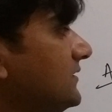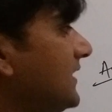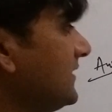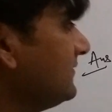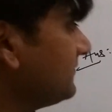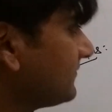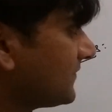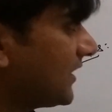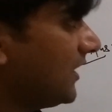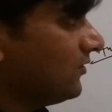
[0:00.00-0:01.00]

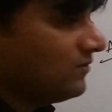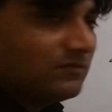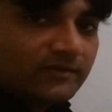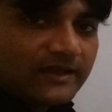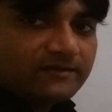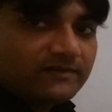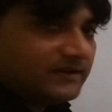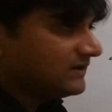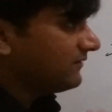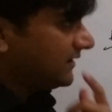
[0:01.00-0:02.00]
Then how can
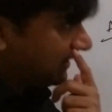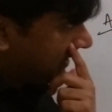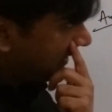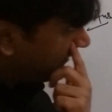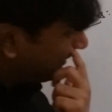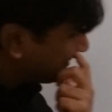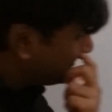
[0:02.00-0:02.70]
we divide? Again, I am